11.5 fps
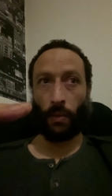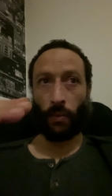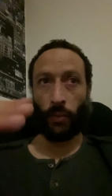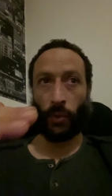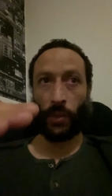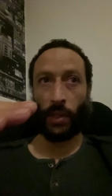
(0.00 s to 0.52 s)

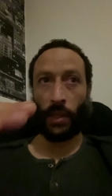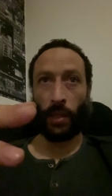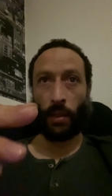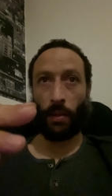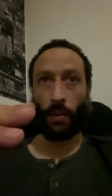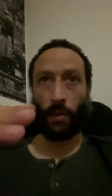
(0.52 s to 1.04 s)
Rules
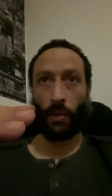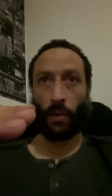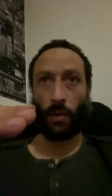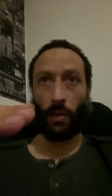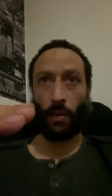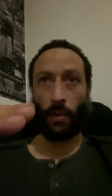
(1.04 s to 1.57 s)
that
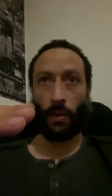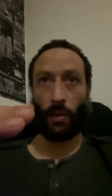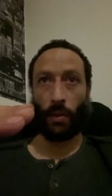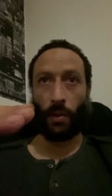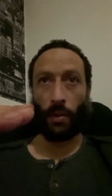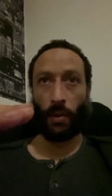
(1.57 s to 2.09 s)

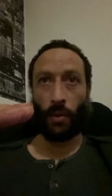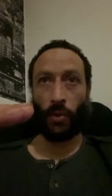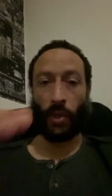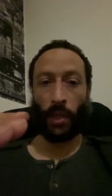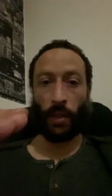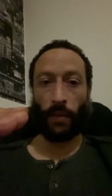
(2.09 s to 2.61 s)
you
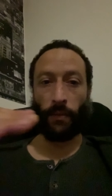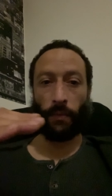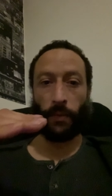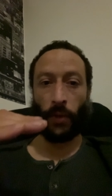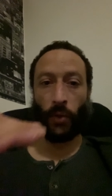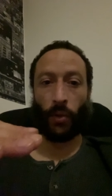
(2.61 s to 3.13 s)
can't
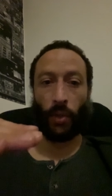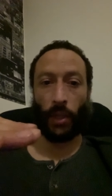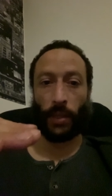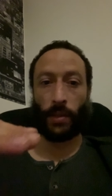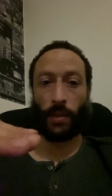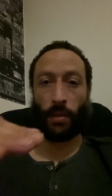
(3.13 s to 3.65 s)

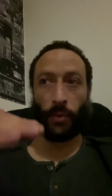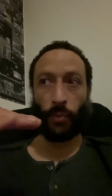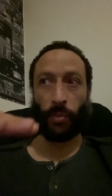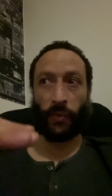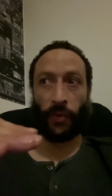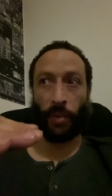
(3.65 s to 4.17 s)
vocalize them
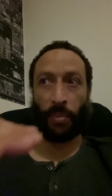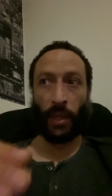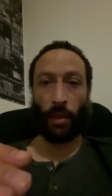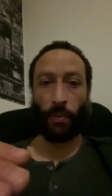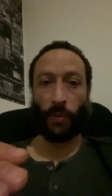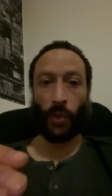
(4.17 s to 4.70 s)

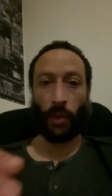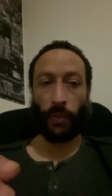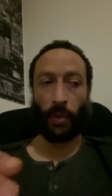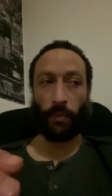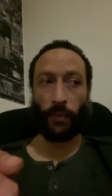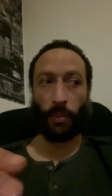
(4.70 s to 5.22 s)
verbatim, you can't read
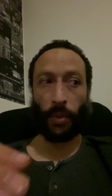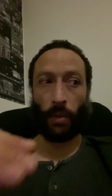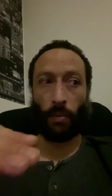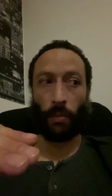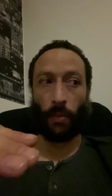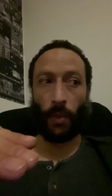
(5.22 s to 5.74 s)
them
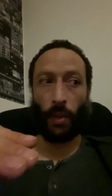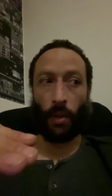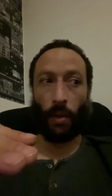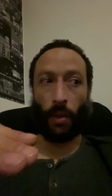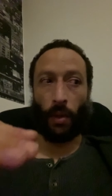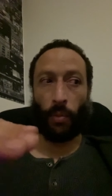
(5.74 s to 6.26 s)
verbatim.
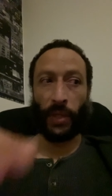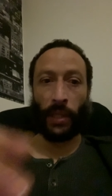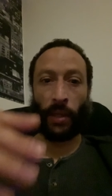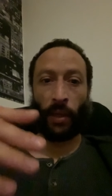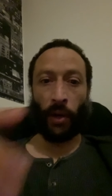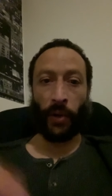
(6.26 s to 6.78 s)
But
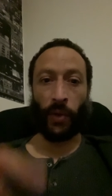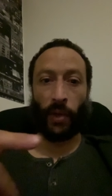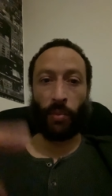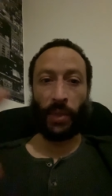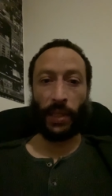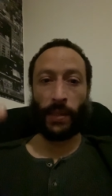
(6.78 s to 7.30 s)
they are going to
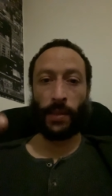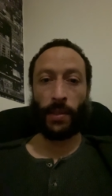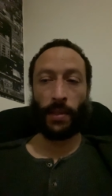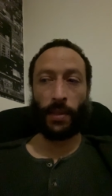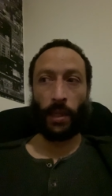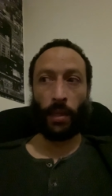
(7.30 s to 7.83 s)
be
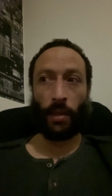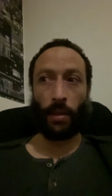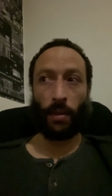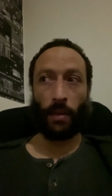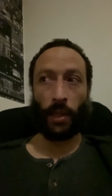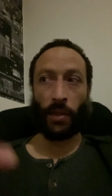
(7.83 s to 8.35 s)
stated,
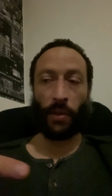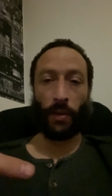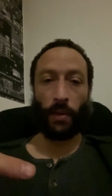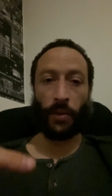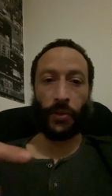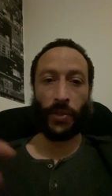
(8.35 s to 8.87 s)
like
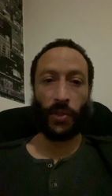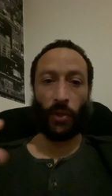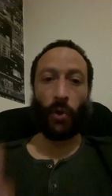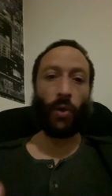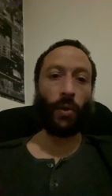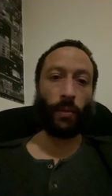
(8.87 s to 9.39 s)
your
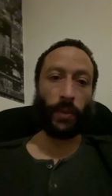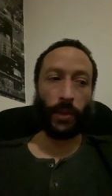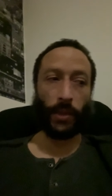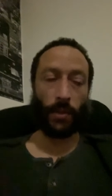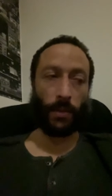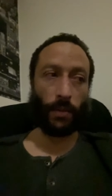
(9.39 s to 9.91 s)
soul
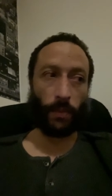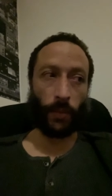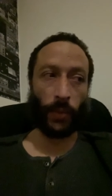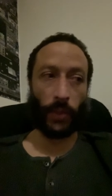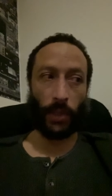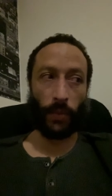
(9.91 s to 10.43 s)
will
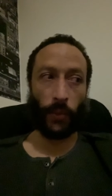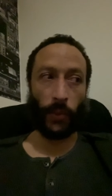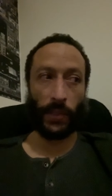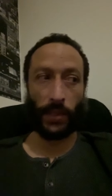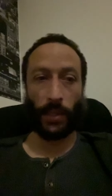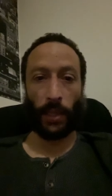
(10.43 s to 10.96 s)
will will
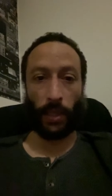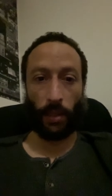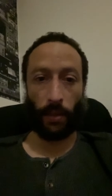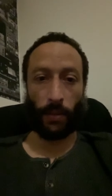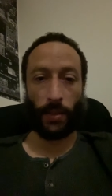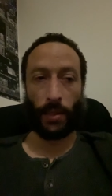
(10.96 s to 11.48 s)
stay
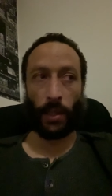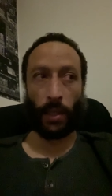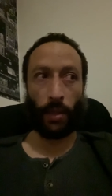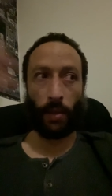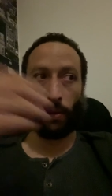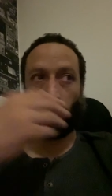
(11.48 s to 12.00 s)
say
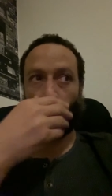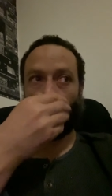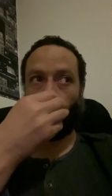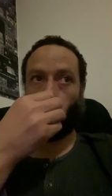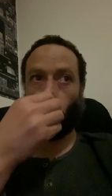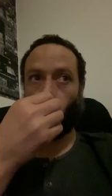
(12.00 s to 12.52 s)
it
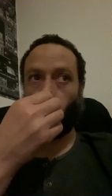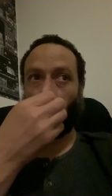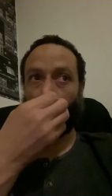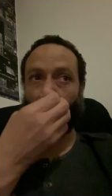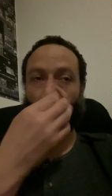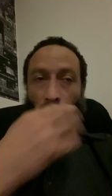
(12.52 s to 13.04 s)
when
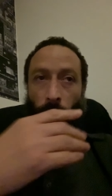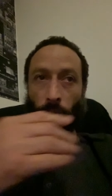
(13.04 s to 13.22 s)
it's